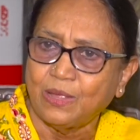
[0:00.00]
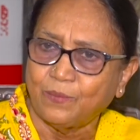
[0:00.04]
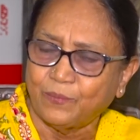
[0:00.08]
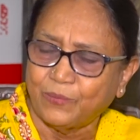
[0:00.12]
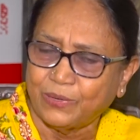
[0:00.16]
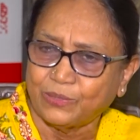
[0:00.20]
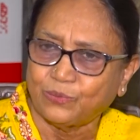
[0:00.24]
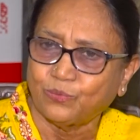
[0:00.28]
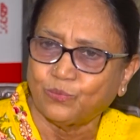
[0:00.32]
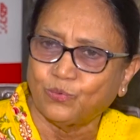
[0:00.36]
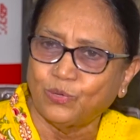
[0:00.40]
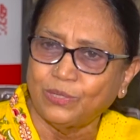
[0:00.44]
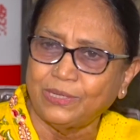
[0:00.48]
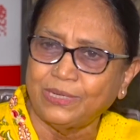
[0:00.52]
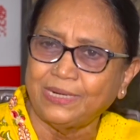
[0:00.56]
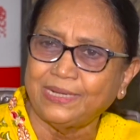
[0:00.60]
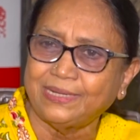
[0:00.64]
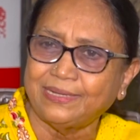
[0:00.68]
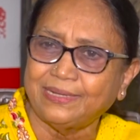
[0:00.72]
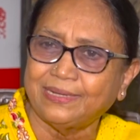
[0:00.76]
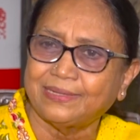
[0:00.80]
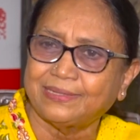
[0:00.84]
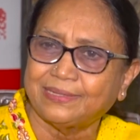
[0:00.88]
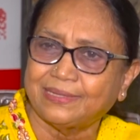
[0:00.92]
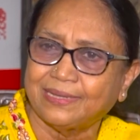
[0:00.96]
But only
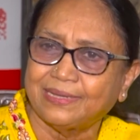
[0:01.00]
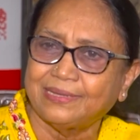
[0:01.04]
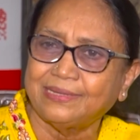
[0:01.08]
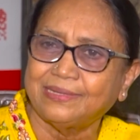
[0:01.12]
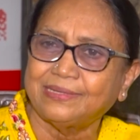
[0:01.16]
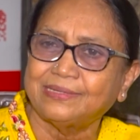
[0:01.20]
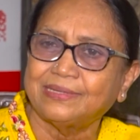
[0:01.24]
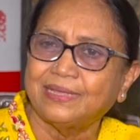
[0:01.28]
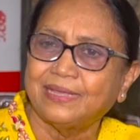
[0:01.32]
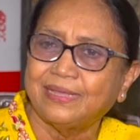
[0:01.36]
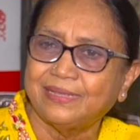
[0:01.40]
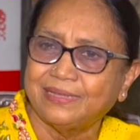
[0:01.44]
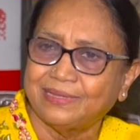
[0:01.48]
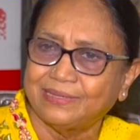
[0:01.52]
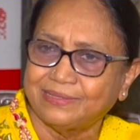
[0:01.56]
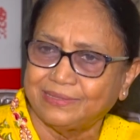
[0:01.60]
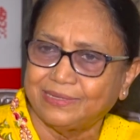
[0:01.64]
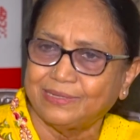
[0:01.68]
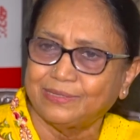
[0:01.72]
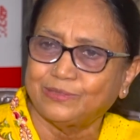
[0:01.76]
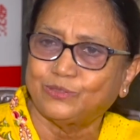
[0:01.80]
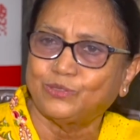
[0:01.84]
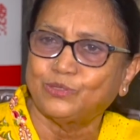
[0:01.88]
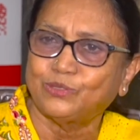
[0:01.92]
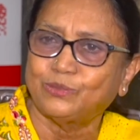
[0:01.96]
they think
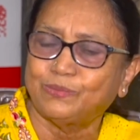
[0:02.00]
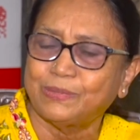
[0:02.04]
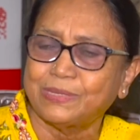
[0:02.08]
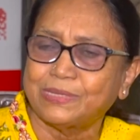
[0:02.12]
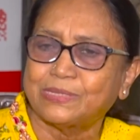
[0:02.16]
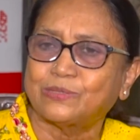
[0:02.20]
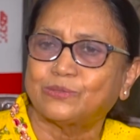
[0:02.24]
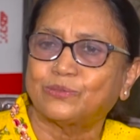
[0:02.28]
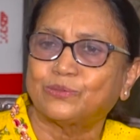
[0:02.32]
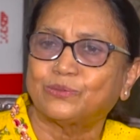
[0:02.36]
they should be